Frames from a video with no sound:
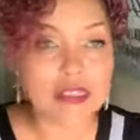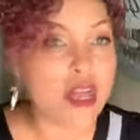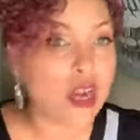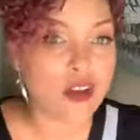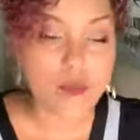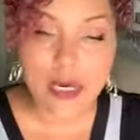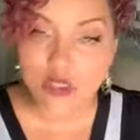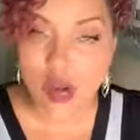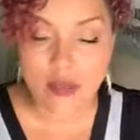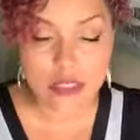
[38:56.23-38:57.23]
And it's not off
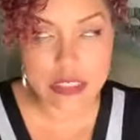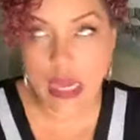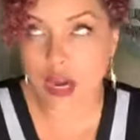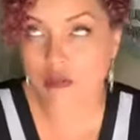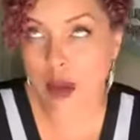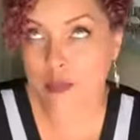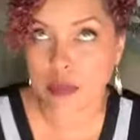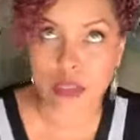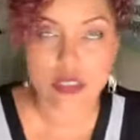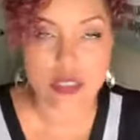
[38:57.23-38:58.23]
my travel, it's not off my
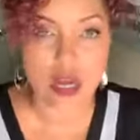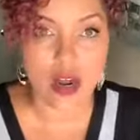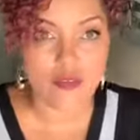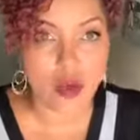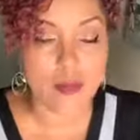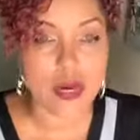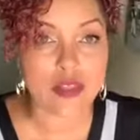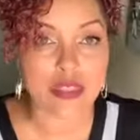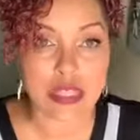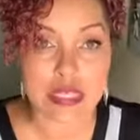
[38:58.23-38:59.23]
books, it's not off all
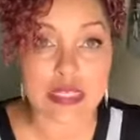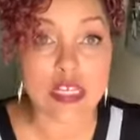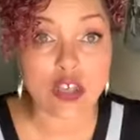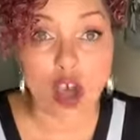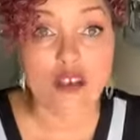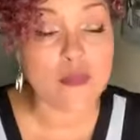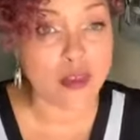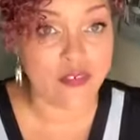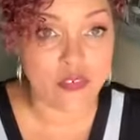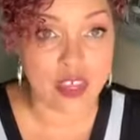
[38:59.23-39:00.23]
my other things, it's off
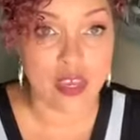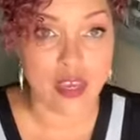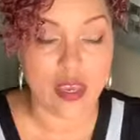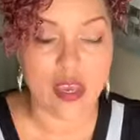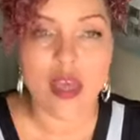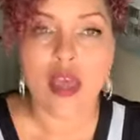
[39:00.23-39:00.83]
my fee.